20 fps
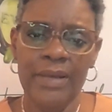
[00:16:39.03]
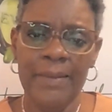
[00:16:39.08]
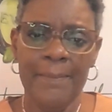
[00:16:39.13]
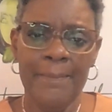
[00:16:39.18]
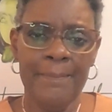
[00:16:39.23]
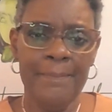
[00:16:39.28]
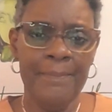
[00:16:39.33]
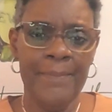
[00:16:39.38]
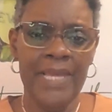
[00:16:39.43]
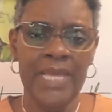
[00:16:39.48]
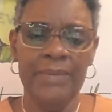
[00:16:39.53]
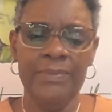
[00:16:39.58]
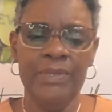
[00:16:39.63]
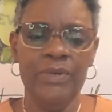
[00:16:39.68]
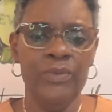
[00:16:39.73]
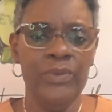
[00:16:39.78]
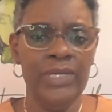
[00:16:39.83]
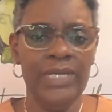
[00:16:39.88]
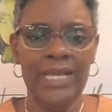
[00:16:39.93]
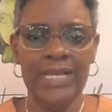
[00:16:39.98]
Maybe
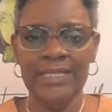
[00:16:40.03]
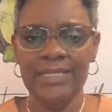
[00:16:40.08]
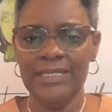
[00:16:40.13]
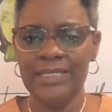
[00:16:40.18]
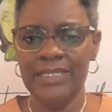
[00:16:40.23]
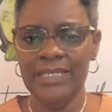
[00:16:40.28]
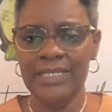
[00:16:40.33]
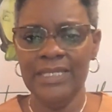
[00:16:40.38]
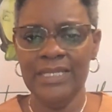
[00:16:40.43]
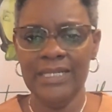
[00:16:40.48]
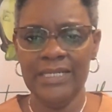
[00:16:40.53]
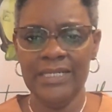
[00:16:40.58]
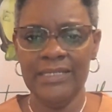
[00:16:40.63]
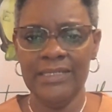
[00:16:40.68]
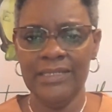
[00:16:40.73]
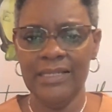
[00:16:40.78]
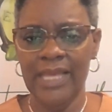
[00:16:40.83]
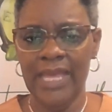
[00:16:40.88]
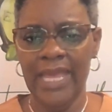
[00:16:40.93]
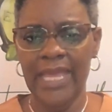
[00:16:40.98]
when I see
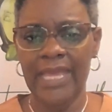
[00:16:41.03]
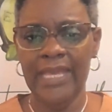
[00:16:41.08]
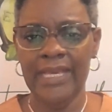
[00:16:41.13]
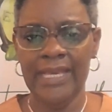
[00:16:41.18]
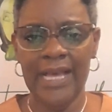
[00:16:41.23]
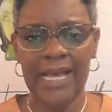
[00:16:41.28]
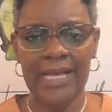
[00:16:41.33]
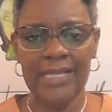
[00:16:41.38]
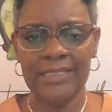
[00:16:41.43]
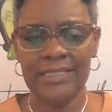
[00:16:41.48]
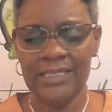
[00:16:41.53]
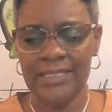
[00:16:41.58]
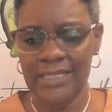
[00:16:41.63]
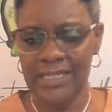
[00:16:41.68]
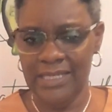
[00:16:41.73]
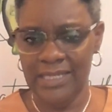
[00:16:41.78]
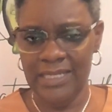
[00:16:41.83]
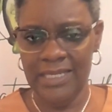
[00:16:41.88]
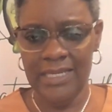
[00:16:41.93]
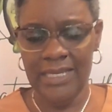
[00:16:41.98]
A consonant
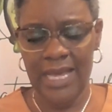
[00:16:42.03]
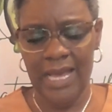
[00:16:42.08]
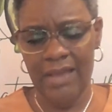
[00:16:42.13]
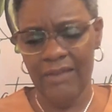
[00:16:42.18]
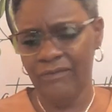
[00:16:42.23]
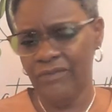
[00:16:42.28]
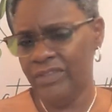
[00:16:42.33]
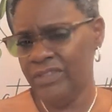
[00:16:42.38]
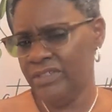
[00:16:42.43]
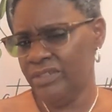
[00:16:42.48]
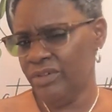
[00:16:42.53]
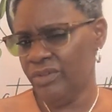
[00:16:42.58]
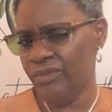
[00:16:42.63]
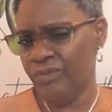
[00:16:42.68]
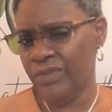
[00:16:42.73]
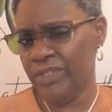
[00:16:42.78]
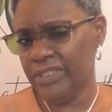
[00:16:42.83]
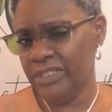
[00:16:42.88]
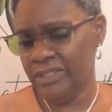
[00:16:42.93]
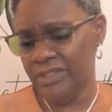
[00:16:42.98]
E, I really don't
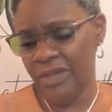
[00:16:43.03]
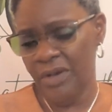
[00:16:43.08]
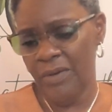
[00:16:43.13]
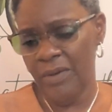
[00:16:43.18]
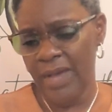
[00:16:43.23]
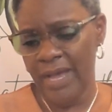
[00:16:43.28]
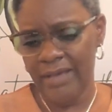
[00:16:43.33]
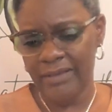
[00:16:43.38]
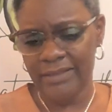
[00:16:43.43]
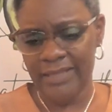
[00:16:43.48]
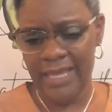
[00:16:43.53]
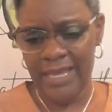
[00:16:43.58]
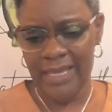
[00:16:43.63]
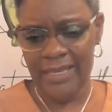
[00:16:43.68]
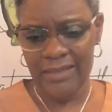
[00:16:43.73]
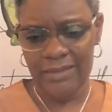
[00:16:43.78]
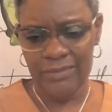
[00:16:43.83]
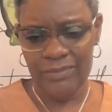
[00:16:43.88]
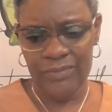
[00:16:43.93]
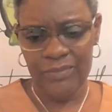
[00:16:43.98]
really know
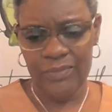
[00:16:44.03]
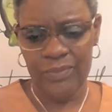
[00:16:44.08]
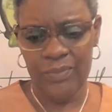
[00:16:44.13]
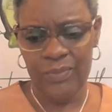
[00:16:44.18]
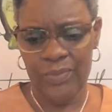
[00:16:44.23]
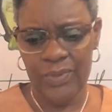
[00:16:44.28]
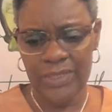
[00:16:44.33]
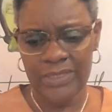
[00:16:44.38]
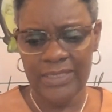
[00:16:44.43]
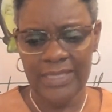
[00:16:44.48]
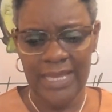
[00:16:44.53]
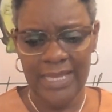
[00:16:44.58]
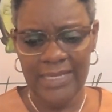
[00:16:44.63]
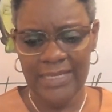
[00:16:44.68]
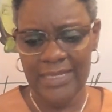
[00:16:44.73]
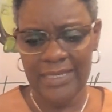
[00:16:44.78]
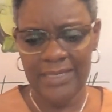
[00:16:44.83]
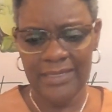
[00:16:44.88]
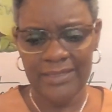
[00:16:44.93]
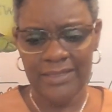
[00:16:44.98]
what that
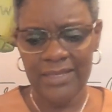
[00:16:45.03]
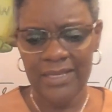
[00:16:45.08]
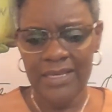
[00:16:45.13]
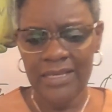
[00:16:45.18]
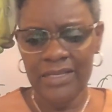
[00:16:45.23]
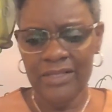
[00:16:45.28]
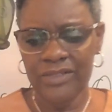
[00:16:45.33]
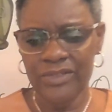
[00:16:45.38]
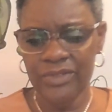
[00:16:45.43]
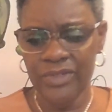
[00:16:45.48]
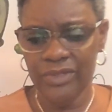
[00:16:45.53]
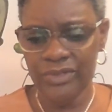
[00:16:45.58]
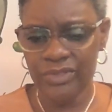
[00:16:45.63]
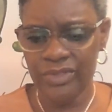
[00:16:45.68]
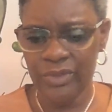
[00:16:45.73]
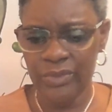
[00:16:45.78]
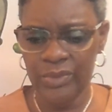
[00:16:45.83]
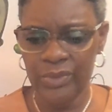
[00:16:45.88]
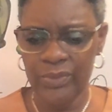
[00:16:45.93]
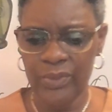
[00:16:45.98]
is. So
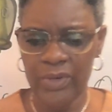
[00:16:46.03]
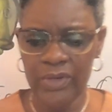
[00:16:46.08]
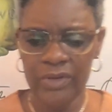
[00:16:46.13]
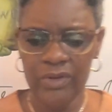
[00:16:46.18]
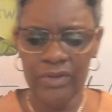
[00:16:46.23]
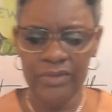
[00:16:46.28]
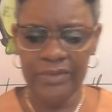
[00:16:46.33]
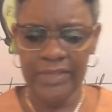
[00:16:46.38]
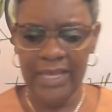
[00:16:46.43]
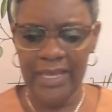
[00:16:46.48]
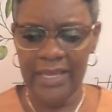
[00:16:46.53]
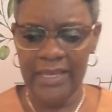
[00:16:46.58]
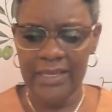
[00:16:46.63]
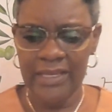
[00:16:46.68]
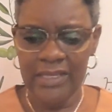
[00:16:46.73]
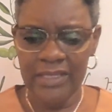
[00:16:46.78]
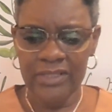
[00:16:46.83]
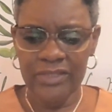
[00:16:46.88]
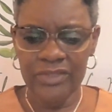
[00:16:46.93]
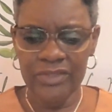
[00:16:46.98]
we work on that.
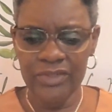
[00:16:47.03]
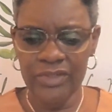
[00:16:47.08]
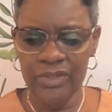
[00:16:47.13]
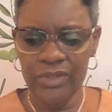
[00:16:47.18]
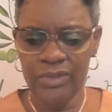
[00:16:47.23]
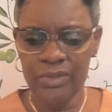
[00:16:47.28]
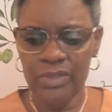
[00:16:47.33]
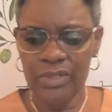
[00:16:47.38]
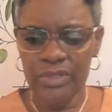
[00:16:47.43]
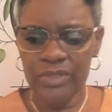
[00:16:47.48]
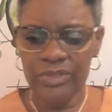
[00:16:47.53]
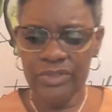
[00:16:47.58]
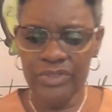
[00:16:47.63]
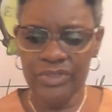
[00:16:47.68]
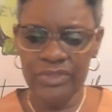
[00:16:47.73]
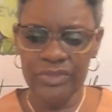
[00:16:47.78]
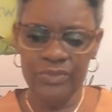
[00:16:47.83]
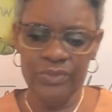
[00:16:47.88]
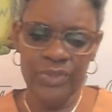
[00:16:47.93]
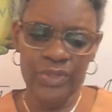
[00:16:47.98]

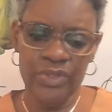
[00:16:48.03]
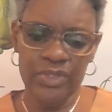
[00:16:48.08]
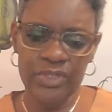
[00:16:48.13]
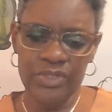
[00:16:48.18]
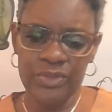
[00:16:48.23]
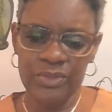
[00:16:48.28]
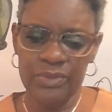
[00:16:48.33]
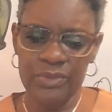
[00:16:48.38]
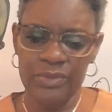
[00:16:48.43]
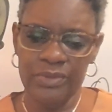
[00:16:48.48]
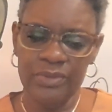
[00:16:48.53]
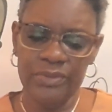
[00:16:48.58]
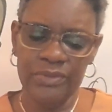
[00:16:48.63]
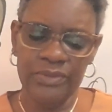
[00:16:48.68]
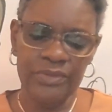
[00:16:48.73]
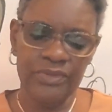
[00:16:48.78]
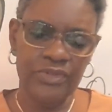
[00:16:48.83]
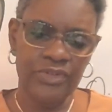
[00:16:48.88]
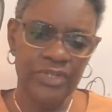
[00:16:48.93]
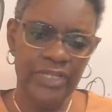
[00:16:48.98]
We're going to
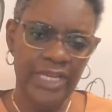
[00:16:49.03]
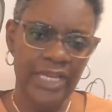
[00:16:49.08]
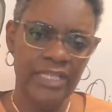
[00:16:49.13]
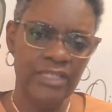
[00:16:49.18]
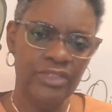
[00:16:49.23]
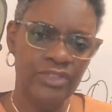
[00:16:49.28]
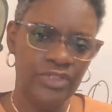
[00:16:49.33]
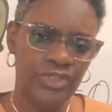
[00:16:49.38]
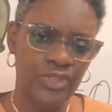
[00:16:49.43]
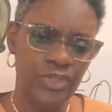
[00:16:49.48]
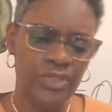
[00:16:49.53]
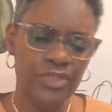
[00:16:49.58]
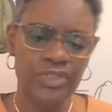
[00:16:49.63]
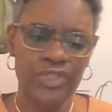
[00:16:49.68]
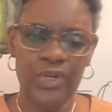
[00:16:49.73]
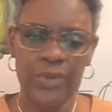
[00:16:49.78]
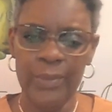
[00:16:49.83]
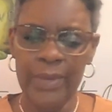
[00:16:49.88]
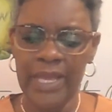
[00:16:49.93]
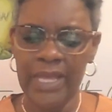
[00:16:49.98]
create
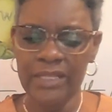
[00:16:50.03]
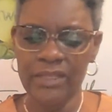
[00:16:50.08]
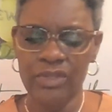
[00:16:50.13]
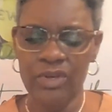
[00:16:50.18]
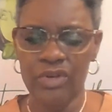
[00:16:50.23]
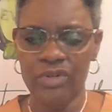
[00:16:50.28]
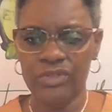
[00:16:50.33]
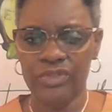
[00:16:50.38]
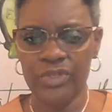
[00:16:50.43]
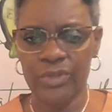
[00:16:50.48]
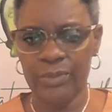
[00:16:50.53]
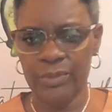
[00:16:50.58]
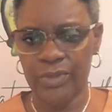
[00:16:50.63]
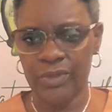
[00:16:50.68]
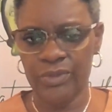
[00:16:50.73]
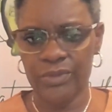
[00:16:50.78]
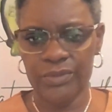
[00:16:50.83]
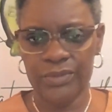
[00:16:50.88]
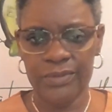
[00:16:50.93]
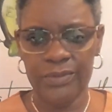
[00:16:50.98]
short-term and long-term
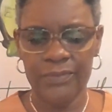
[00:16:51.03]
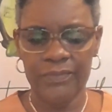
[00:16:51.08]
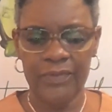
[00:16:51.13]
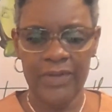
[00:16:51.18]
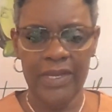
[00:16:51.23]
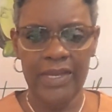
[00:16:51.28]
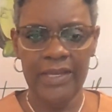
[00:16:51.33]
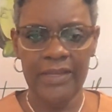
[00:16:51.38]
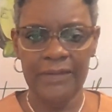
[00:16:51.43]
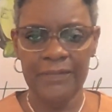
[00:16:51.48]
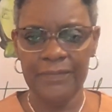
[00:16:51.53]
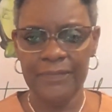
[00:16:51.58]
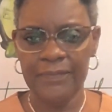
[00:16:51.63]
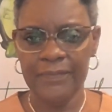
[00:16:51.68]
goals, right?